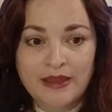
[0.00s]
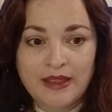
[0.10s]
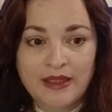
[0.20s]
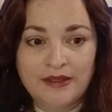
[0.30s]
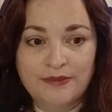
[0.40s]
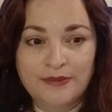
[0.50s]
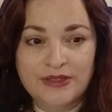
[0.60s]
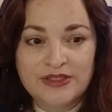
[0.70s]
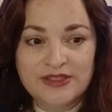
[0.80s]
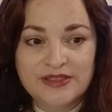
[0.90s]

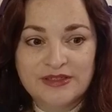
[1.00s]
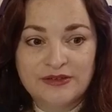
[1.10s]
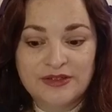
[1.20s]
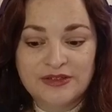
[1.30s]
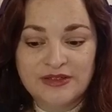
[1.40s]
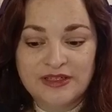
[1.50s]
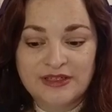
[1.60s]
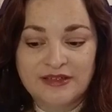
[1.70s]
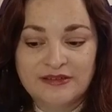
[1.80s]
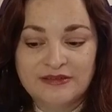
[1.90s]
which is under
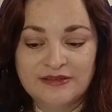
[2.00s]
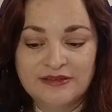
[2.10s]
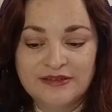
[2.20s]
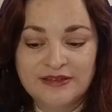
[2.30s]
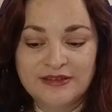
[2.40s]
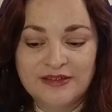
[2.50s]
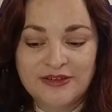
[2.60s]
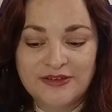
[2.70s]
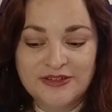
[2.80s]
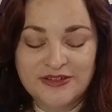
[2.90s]
the
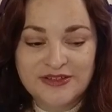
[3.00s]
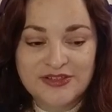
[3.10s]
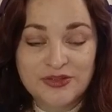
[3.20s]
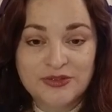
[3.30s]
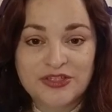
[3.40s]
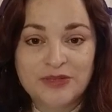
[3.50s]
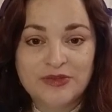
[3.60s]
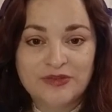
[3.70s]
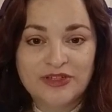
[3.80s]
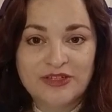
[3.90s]
stewardship
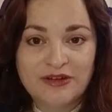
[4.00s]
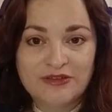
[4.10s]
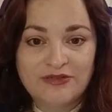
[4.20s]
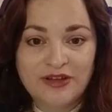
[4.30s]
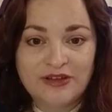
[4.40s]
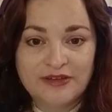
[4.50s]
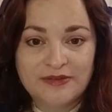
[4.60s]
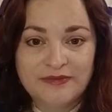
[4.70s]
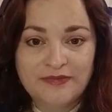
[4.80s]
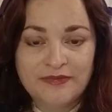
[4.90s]
of the Eternal
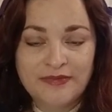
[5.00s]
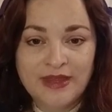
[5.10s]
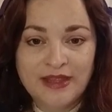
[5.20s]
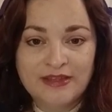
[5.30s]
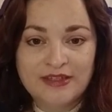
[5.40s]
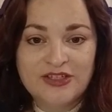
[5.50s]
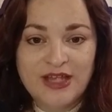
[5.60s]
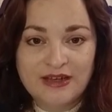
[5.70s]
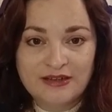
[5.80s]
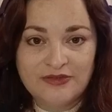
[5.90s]
Father, the
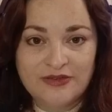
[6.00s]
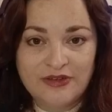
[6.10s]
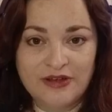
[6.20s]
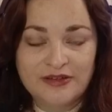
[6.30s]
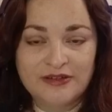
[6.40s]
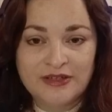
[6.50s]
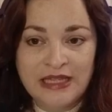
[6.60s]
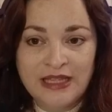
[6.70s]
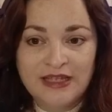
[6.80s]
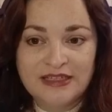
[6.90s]
channel of the Father.
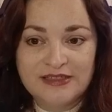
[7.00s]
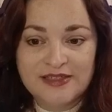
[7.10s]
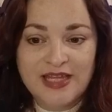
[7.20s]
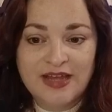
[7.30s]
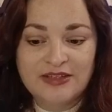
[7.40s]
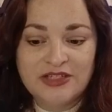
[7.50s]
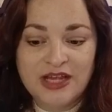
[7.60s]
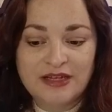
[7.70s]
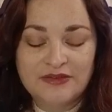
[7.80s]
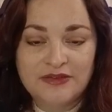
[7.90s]
And this is how the
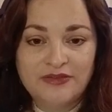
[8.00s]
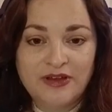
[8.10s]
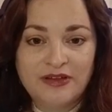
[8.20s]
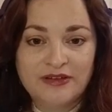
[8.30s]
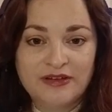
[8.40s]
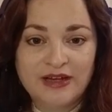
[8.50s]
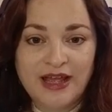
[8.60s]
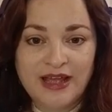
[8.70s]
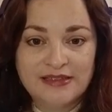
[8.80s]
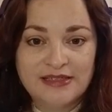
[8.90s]
channel of the Father
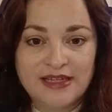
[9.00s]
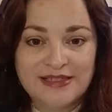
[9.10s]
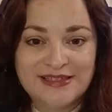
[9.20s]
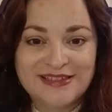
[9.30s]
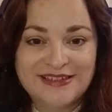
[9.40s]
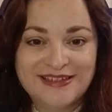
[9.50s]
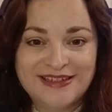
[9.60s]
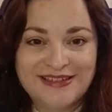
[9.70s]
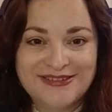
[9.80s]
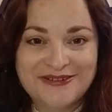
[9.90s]
accessed
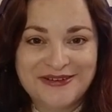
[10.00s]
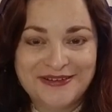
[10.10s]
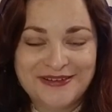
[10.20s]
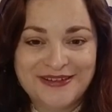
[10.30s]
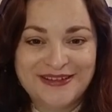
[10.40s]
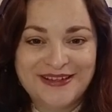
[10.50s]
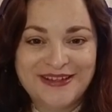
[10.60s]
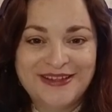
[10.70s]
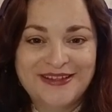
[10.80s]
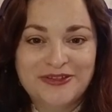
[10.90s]
into Earth,
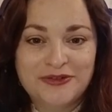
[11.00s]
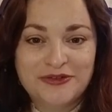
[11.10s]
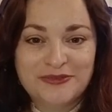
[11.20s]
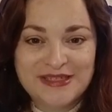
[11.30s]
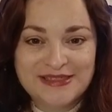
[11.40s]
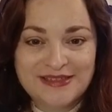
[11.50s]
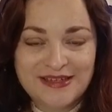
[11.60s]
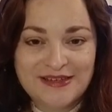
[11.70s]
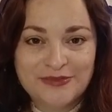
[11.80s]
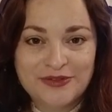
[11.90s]
through the
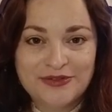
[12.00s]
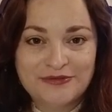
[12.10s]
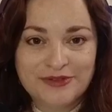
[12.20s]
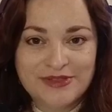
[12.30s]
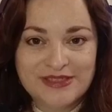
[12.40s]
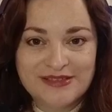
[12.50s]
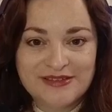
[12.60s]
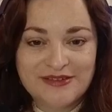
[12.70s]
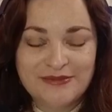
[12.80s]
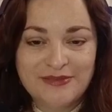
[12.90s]
mycelium, through the root
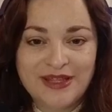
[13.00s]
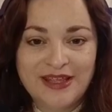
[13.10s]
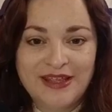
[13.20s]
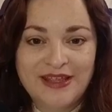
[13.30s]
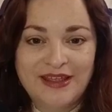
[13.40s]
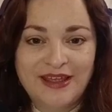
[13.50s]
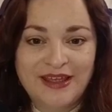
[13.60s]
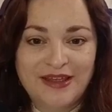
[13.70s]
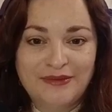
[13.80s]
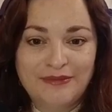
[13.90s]
system,
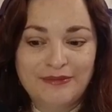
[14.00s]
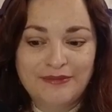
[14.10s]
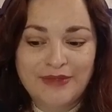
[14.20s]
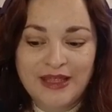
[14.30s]
and